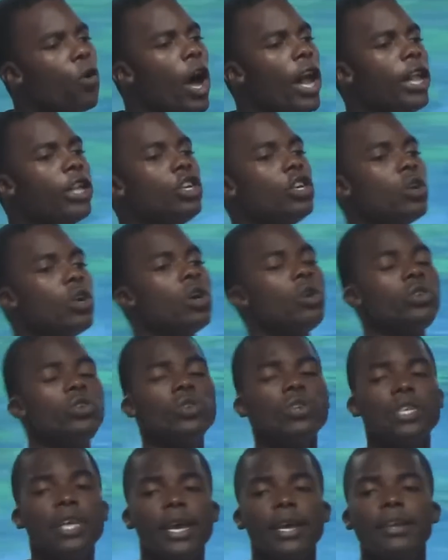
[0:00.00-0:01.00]
fallen, you know what
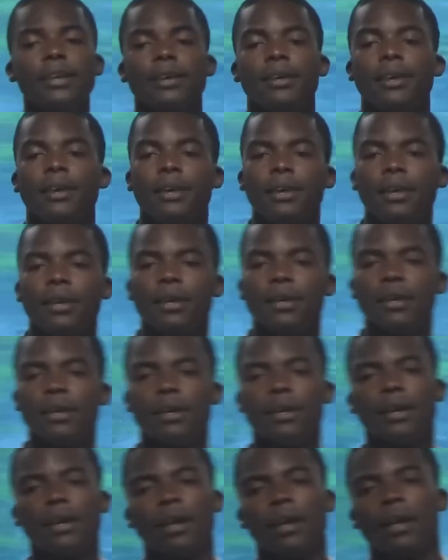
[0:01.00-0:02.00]
you say?
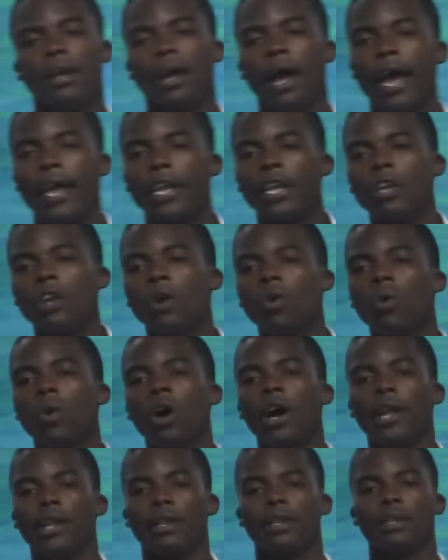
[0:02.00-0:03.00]
I can go
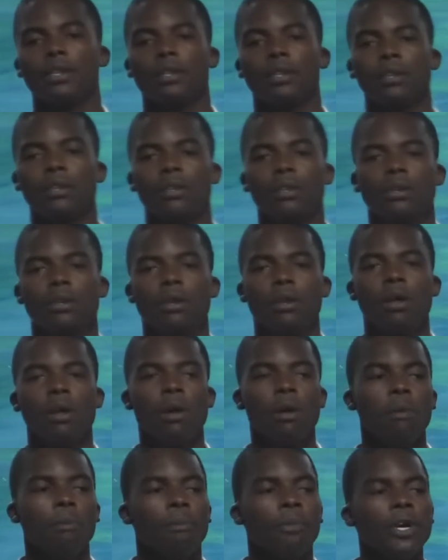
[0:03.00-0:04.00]
on.
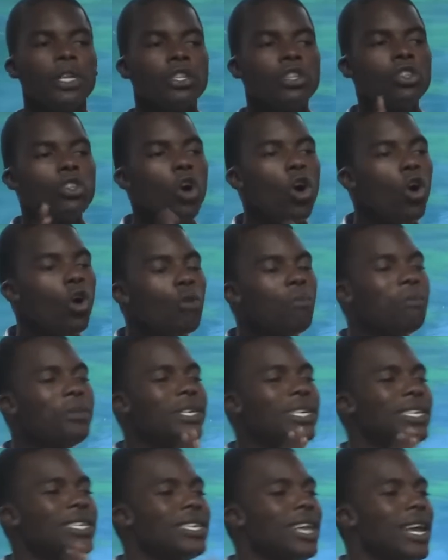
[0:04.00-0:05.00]
But don't
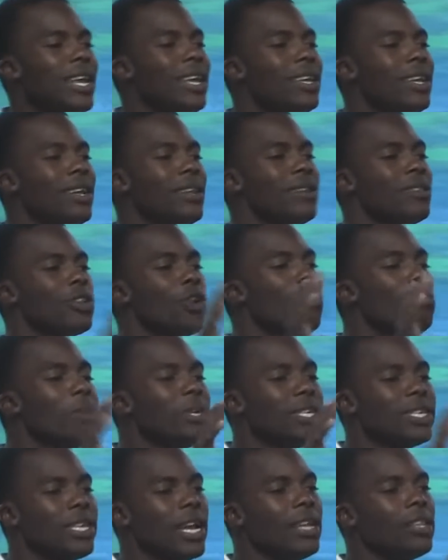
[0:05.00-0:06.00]
mistake it. Don't
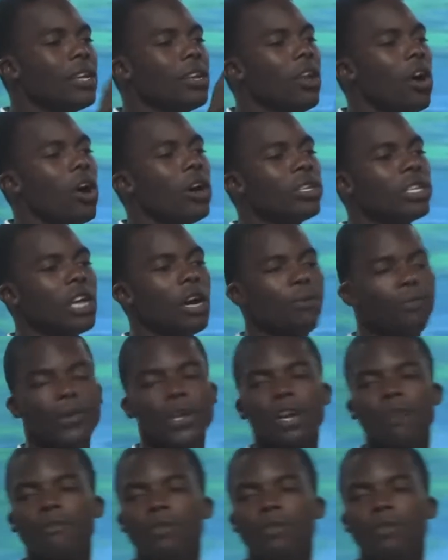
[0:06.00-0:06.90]
mistake the long suffering